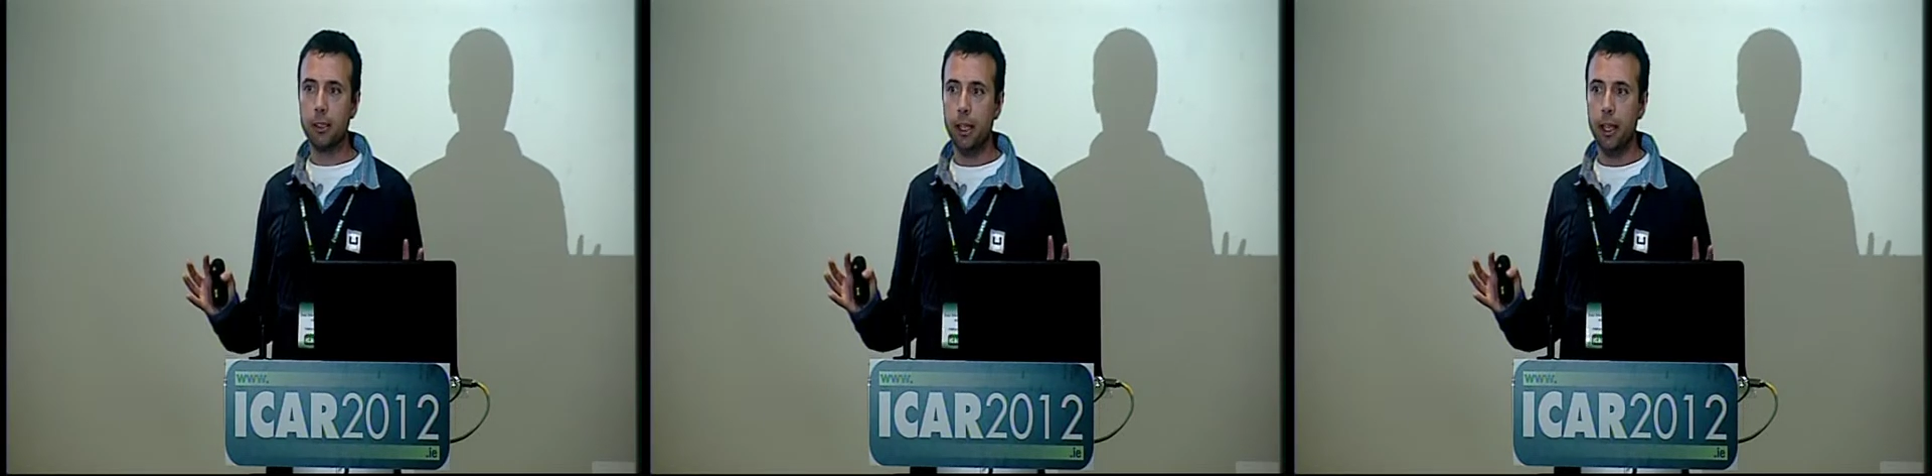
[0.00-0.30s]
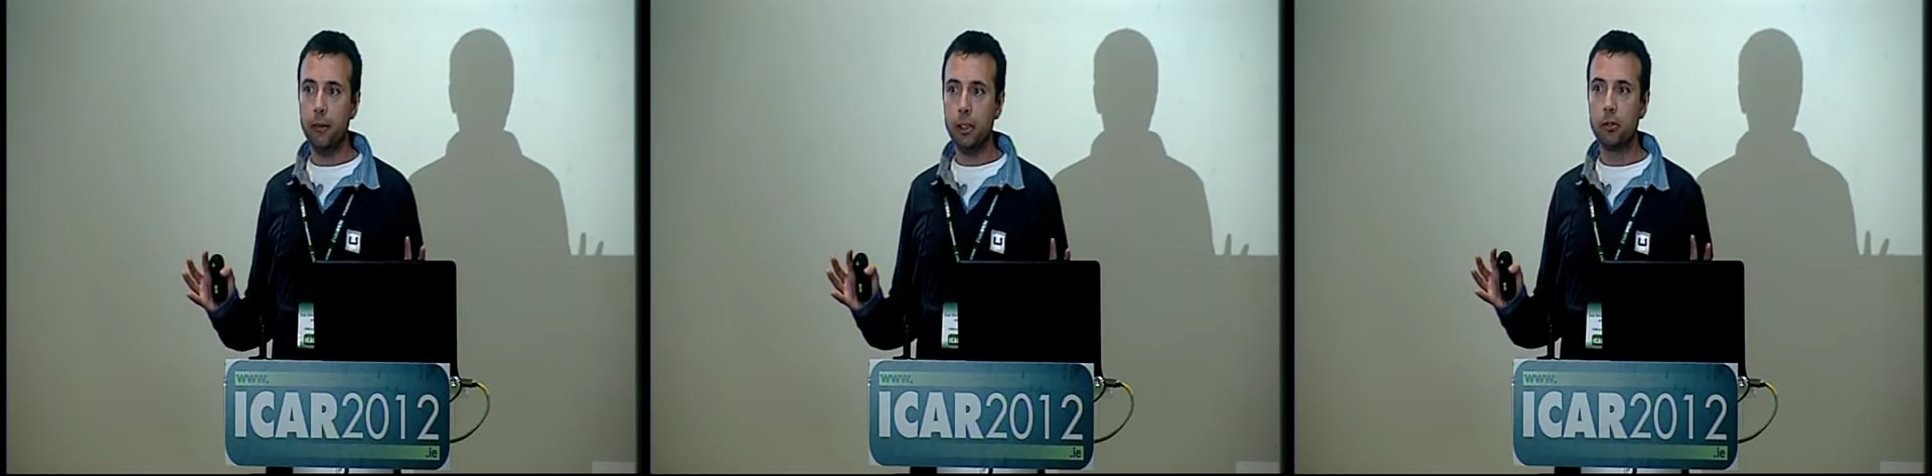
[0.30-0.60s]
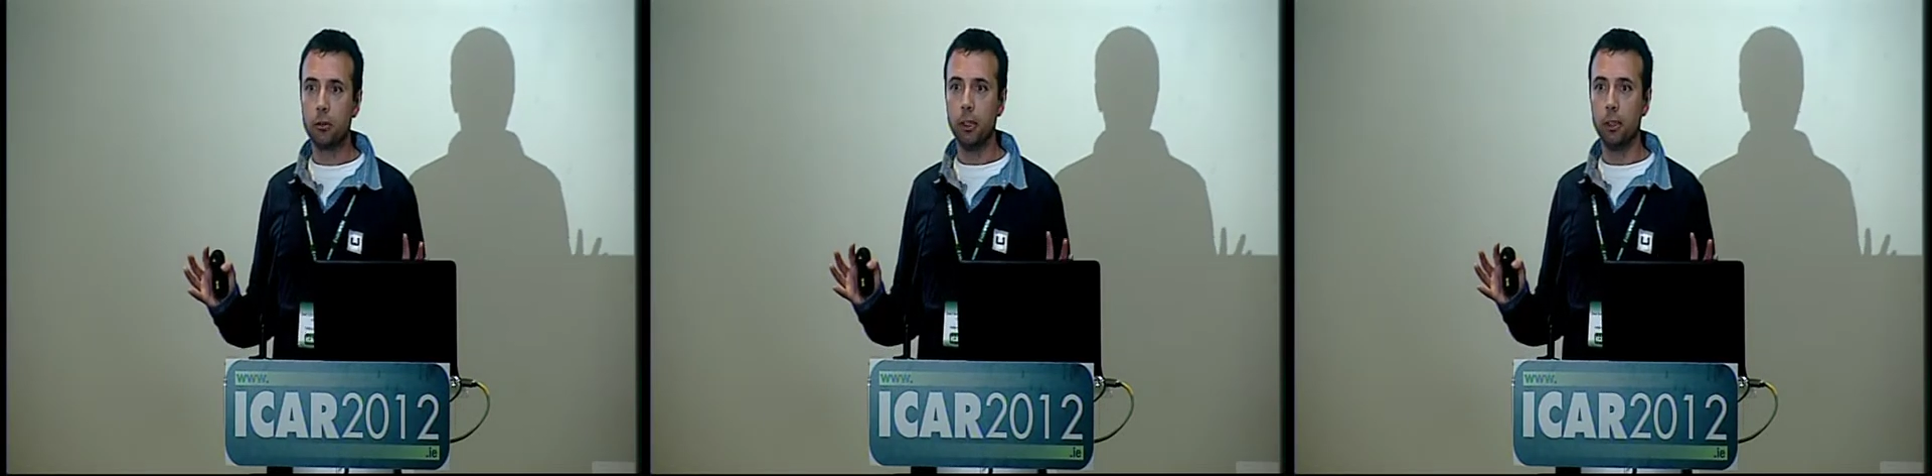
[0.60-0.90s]
slave
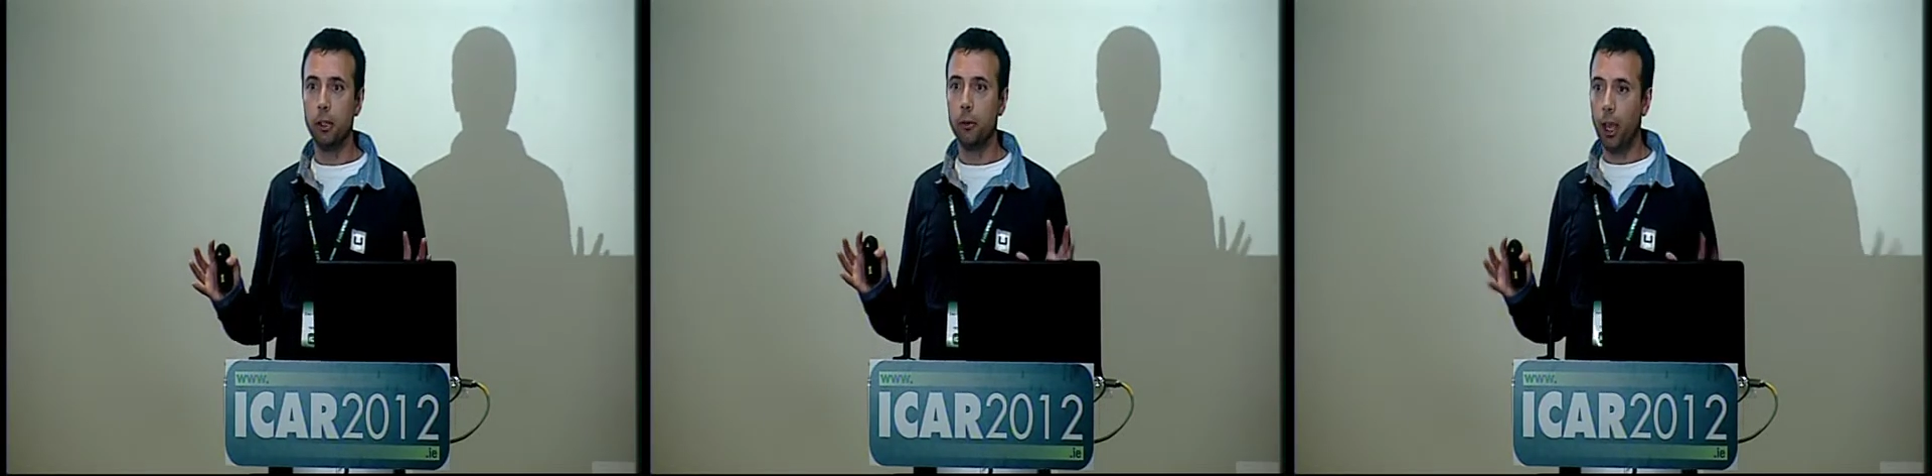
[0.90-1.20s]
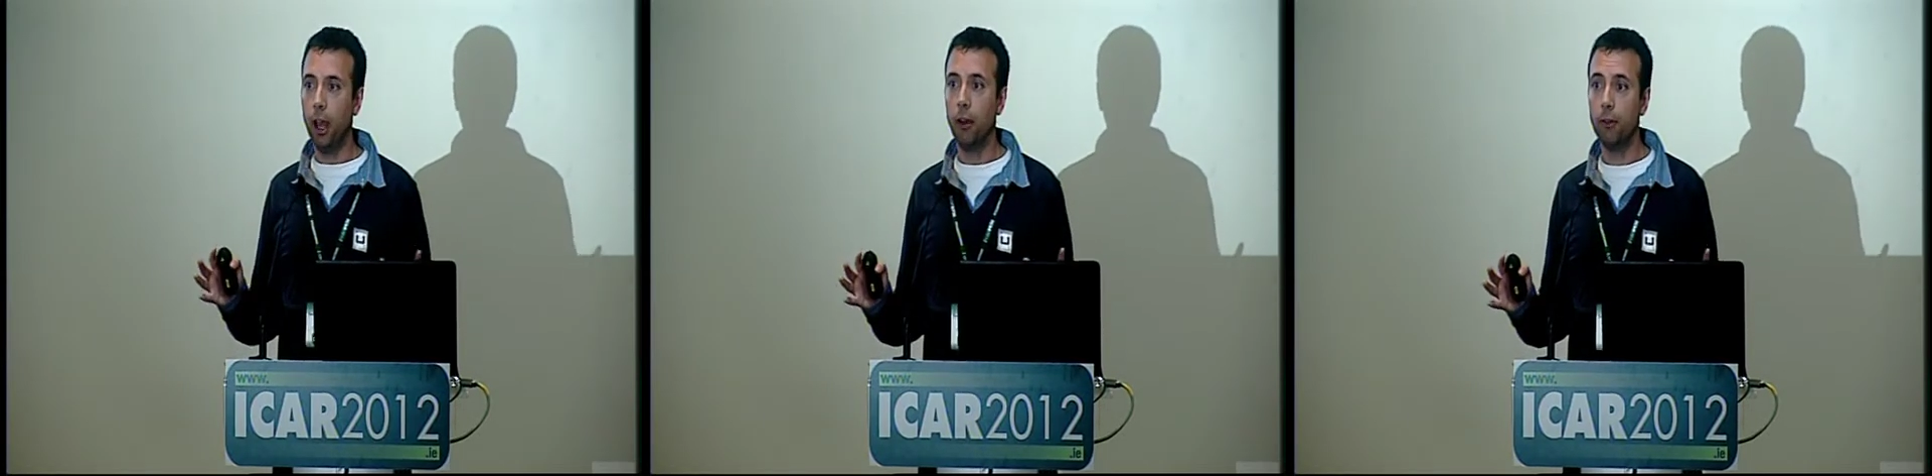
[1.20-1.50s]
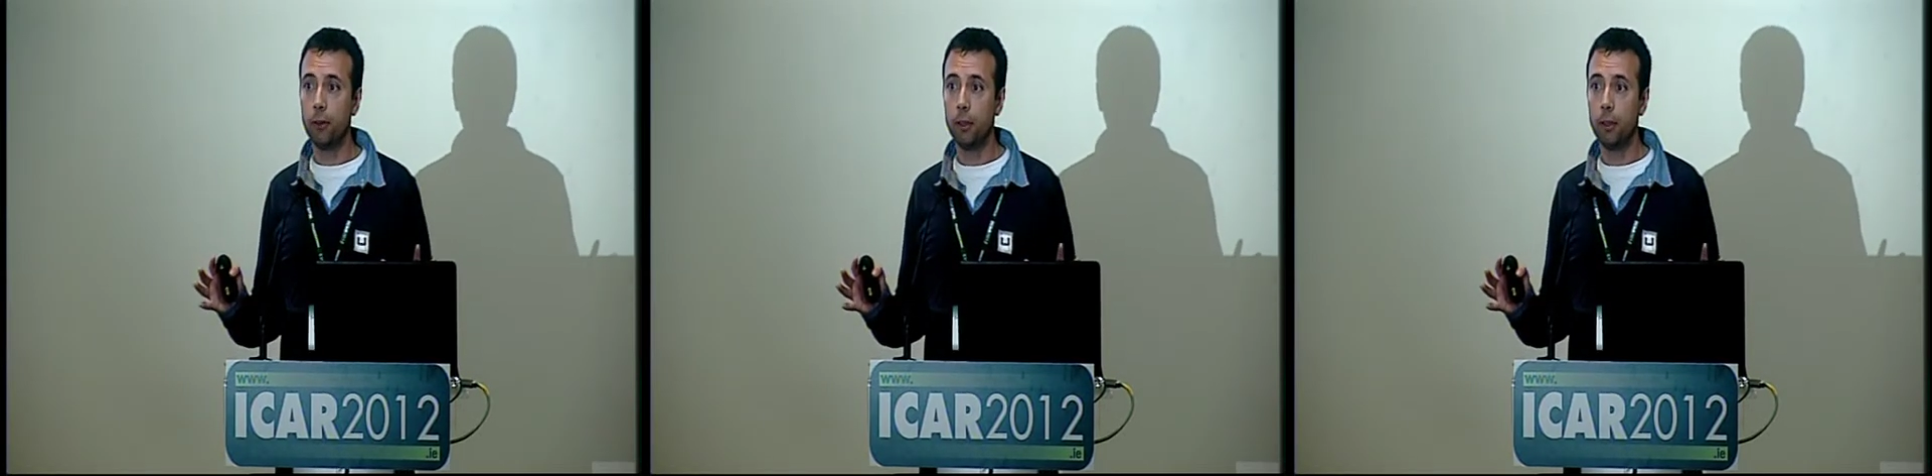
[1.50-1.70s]
instruments that we have,